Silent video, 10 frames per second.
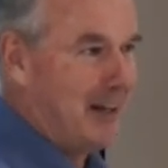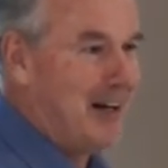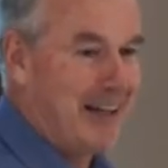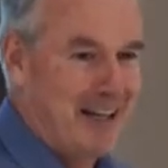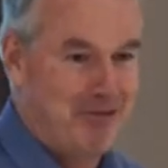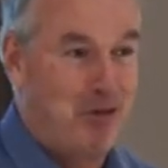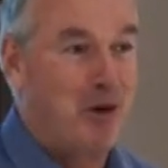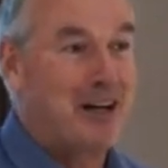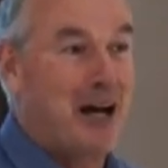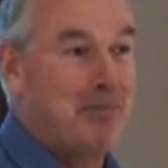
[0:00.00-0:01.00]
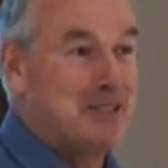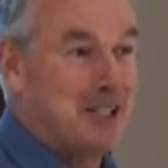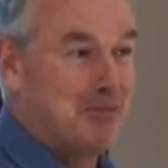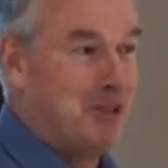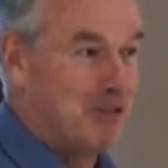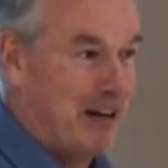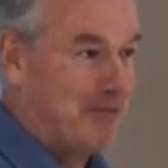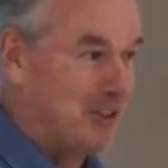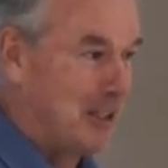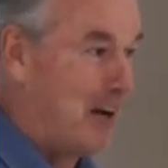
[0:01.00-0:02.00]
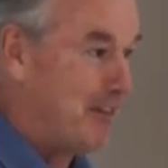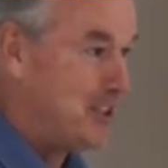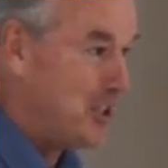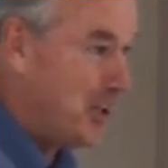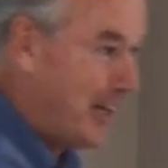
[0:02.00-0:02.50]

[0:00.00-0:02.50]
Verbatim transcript: uh, get four copies of the book raffled off, and you're